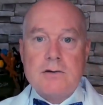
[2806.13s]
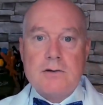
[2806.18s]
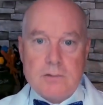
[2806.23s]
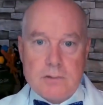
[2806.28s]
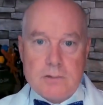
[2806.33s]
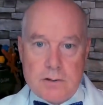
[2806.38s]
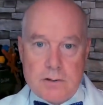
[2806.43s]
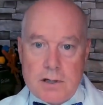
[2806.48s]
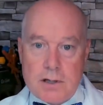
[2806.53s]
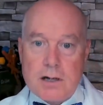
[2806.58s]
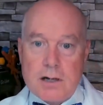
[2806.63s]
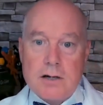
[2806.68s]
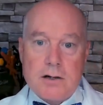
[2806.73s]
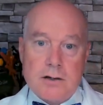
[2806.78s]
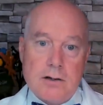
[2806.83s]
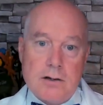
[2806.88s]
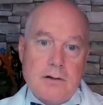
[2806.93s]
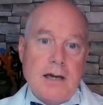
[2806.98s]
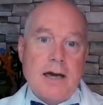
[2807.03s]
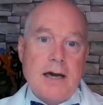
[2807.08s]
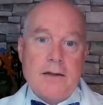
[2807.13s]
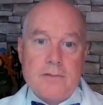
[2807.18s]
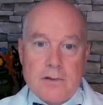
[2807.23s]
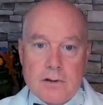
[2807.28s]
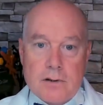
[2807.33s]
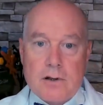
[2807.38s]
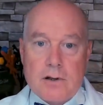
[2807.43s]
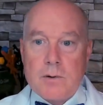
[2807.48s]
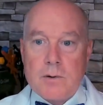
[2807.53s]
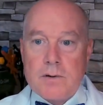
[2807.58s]
You younger you get,
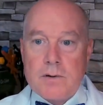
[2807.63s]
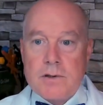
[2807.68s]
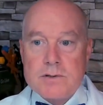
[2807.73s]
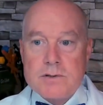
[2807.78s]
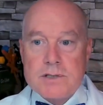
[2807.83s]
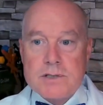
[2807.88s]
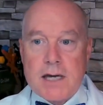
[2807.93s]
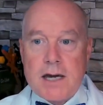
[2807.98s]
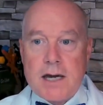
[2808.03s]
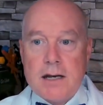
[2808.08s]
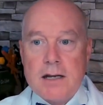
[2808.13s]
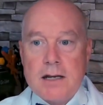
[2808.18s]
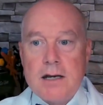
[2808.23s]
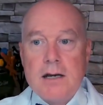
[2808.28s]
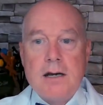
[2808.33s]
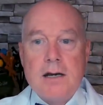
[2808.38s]
the lower those get.